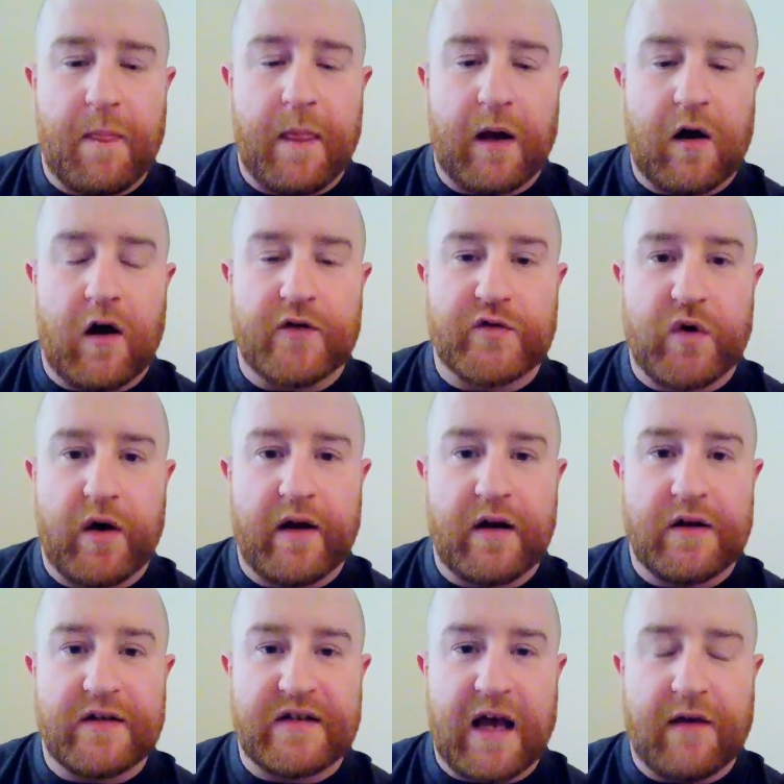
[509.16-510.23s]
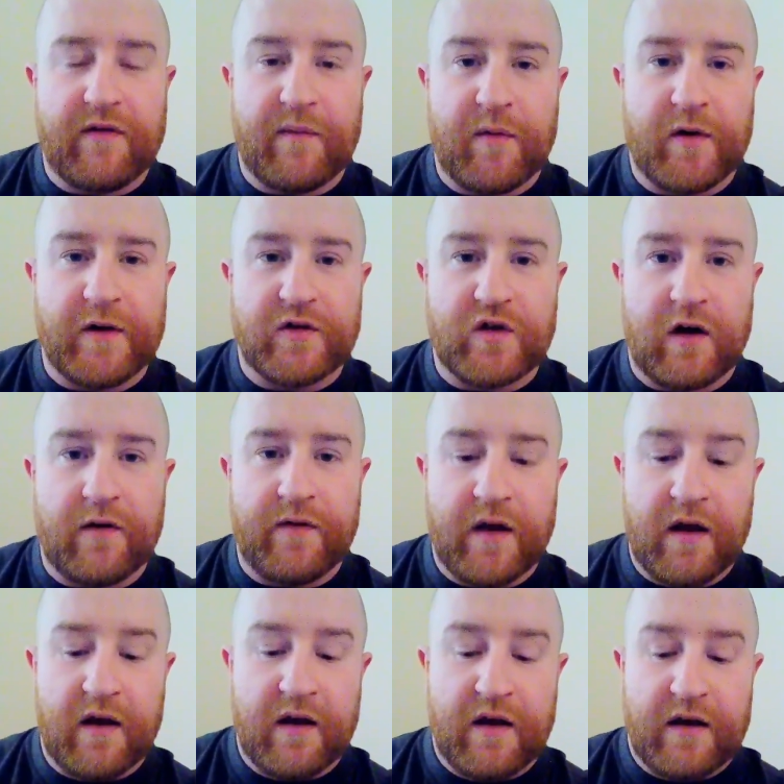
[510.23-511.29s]
the cost cutting and the saving money and stuff,
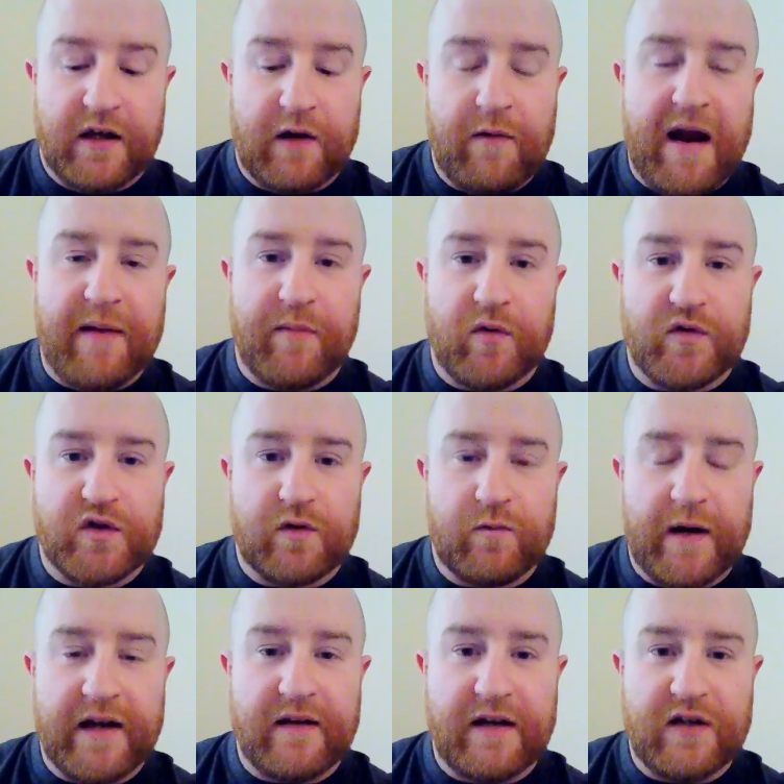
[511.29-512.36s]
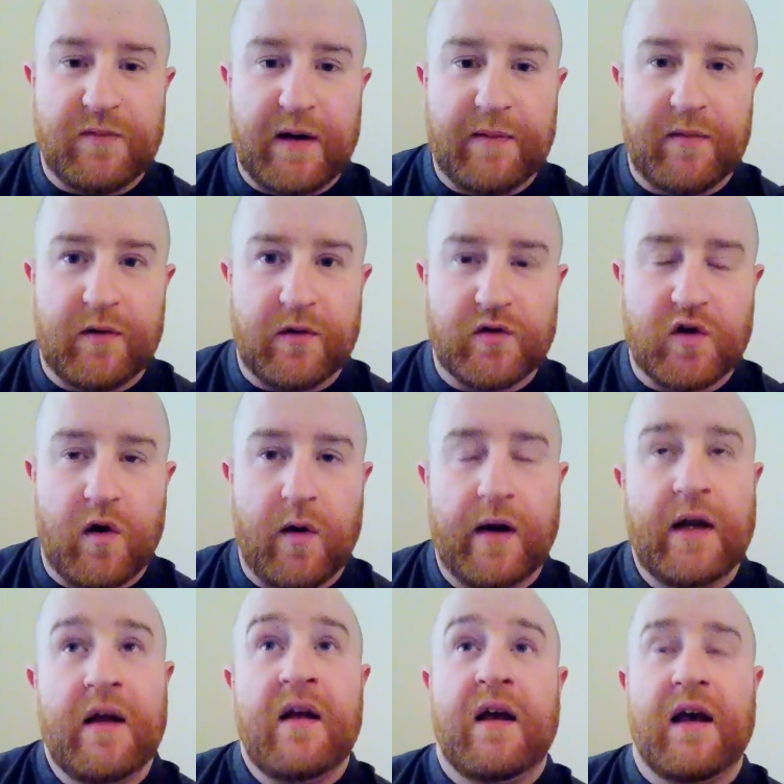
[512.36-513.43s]
you're able to ring these people. So
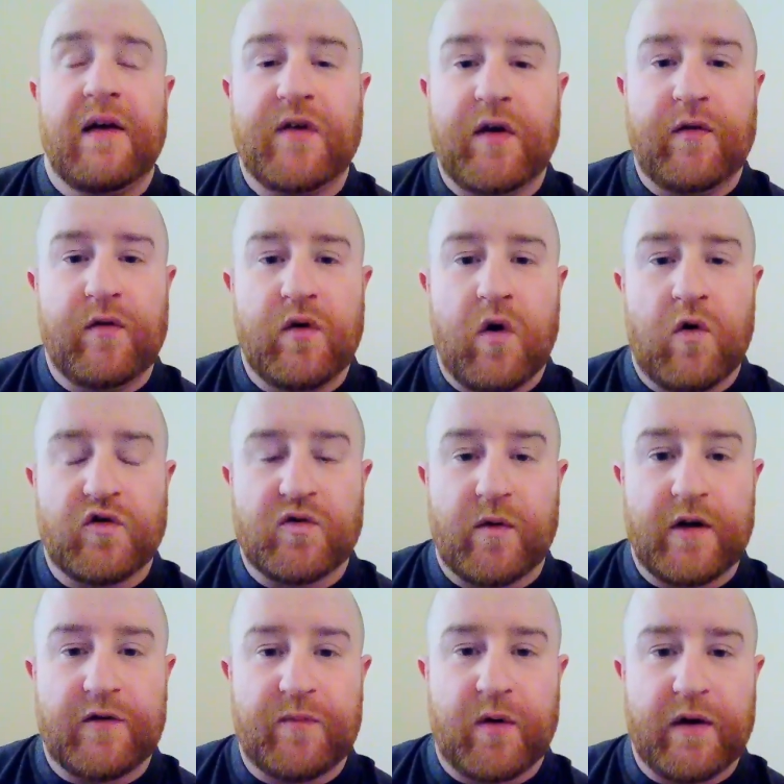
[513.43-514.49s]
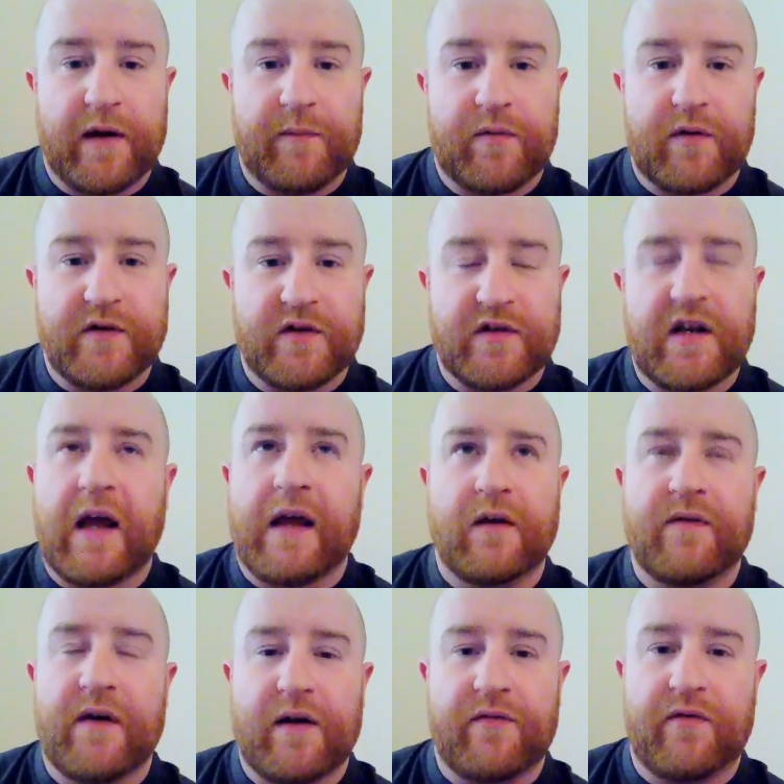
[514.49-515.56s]
if you know someone that's put you in prison, say
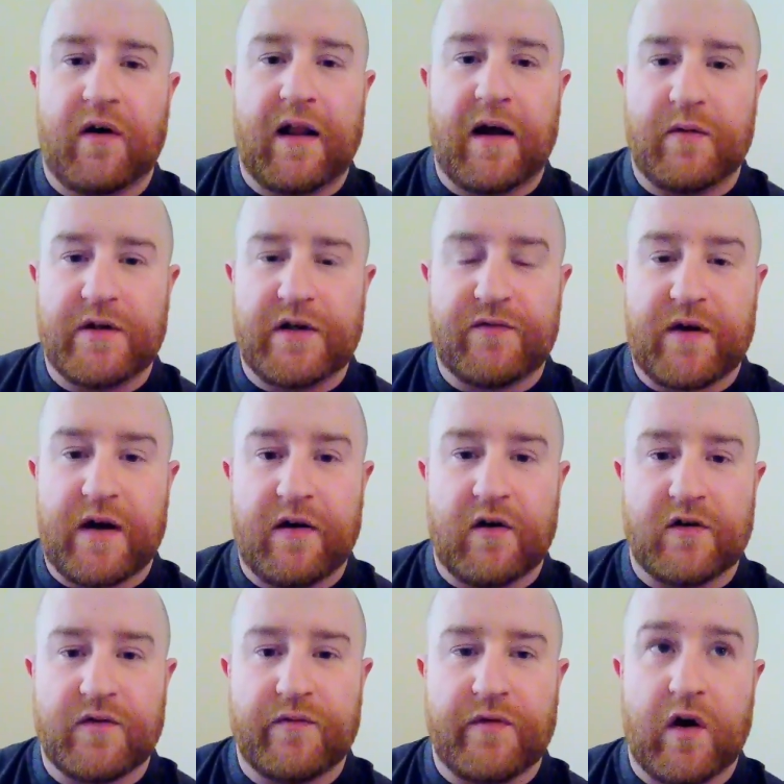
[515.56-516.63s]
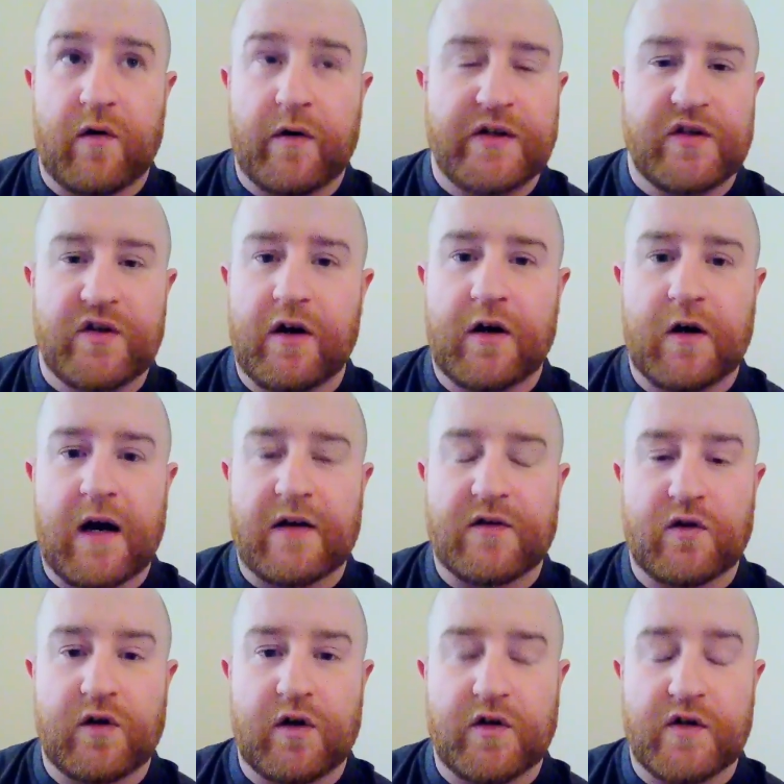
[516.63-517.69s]
you've had a fallout with your friend or something, or he turned
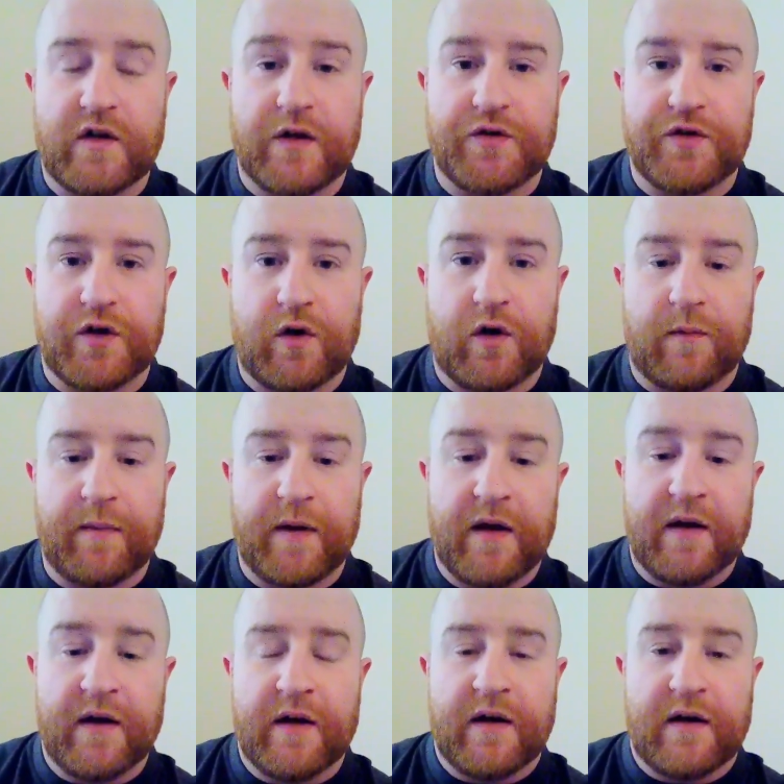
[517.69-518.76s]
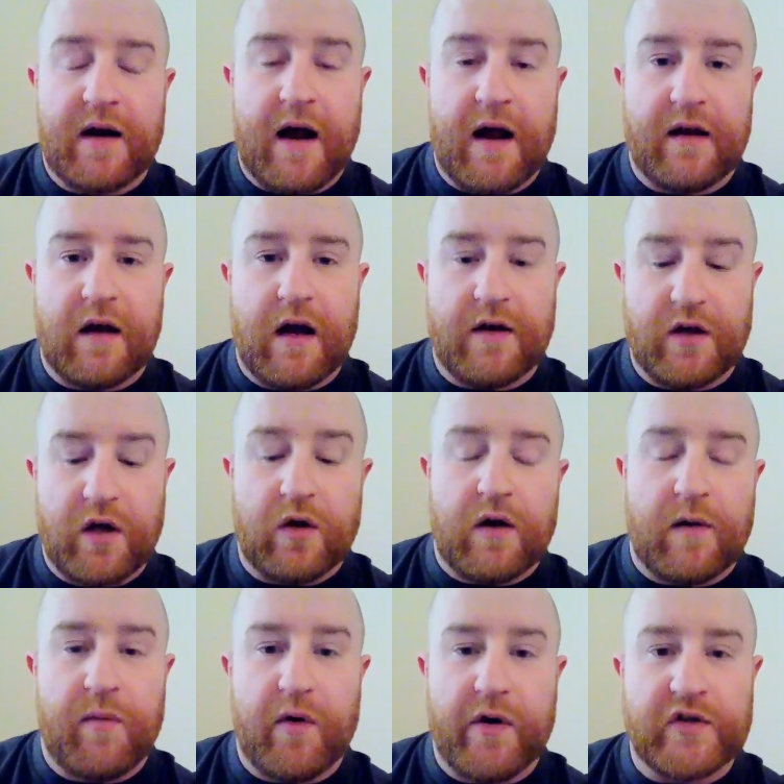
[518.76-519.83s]
grass on you and stitched you up, right, you
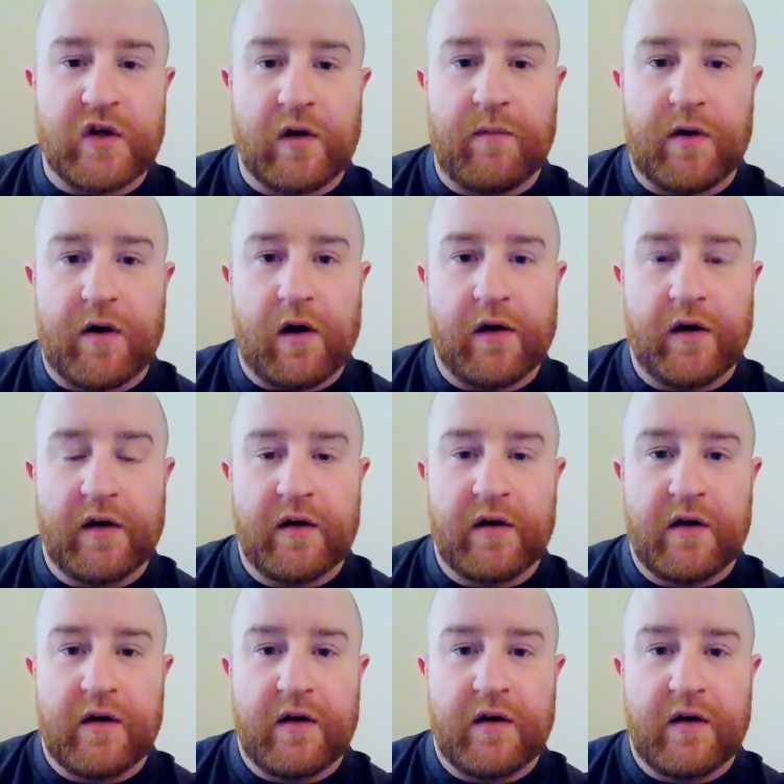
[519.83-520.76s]
can put his number on,